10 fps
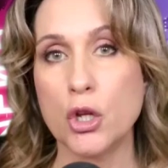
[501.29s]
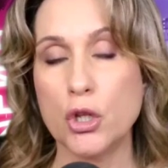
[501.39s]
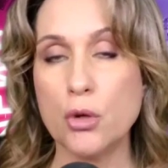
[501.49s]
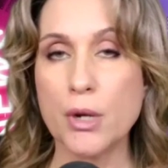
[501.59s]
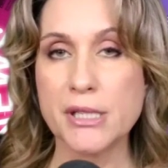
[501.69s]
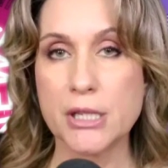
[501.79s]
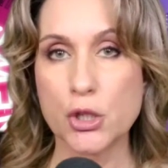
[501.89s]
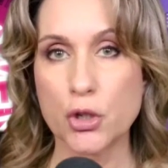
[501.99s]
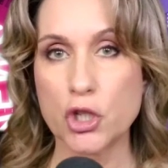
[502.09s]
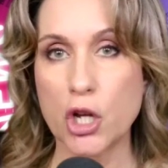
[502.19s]
U.S.
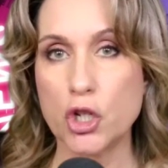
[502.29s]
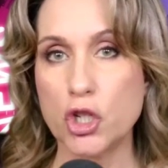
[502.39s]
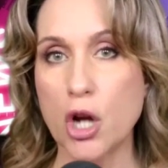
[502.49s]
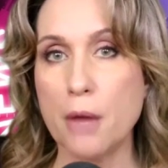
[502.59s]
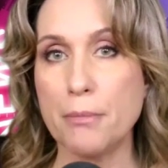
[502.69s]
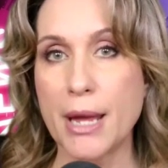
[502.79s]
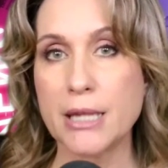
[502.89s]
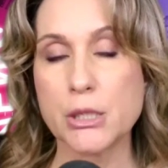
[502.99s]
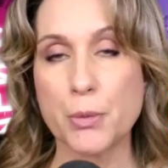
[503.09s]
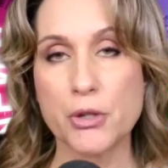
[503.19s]
District Judge John
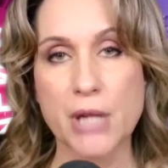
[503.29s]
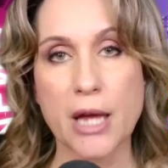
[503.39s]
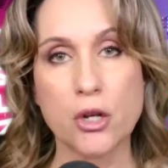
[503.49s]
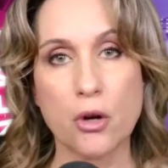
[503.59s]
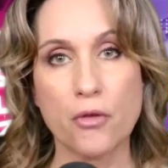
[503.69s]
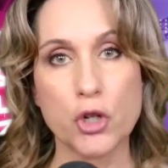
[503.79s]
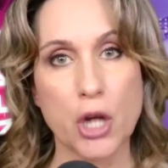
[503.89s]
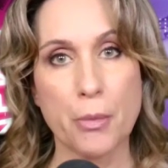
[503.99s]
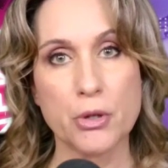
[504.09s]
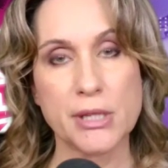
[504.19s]
Bates presided over
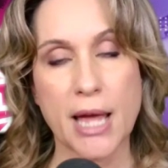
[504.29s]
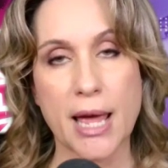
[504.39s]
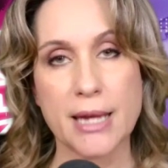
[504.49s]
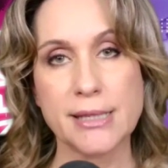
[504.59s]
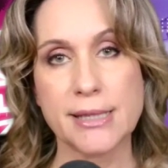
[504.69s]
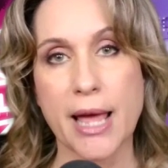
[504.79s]
Sheppard's case,